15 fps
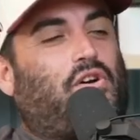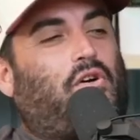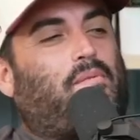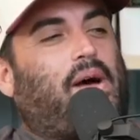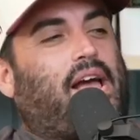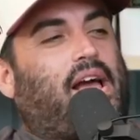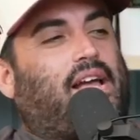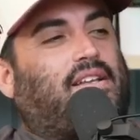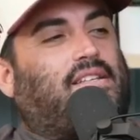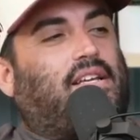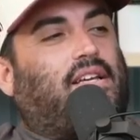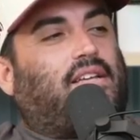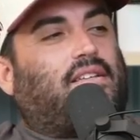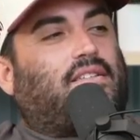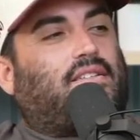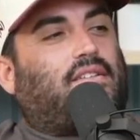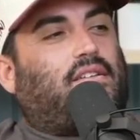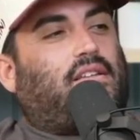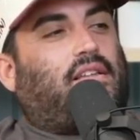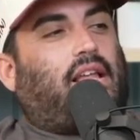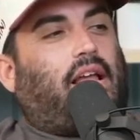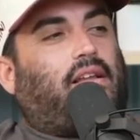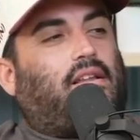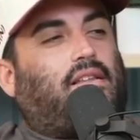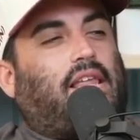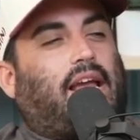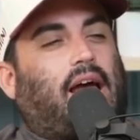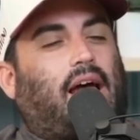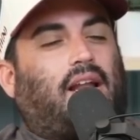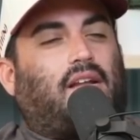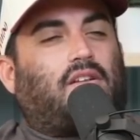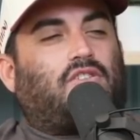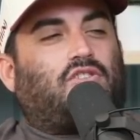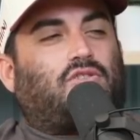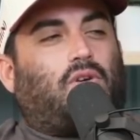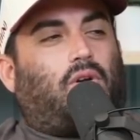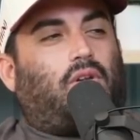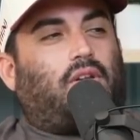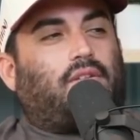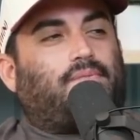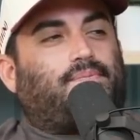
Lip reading: You know what my idea is? And they kind of stole